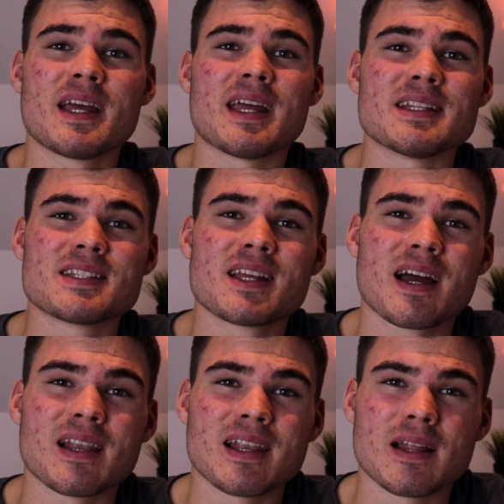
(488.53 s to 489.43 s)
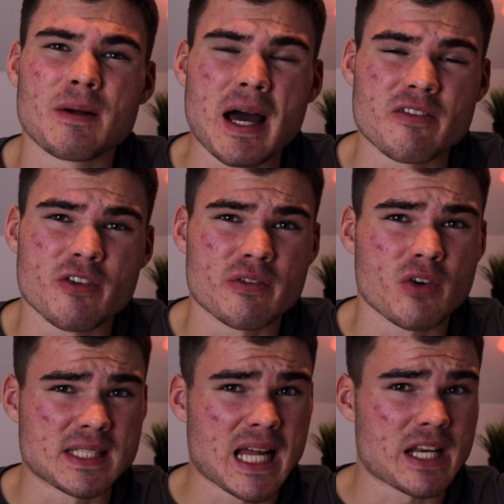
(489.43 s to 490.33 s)
It had very
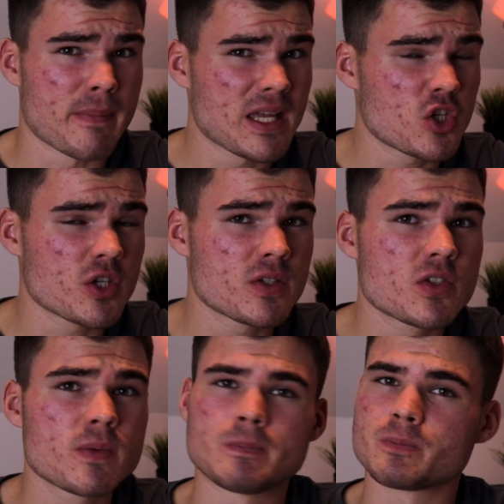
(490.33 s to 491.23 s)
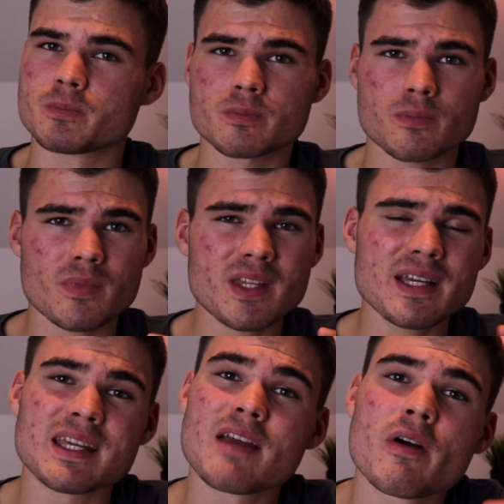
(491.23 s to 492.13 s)
fast animations,
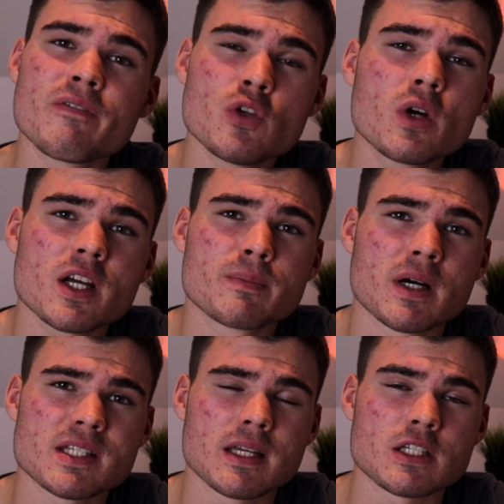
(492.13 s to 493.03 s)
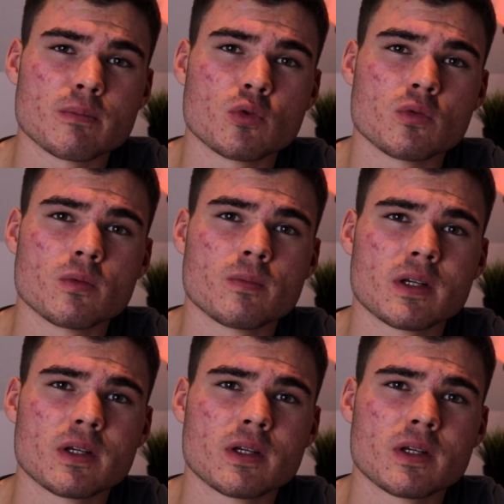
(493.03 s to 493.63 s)
it gave a few customization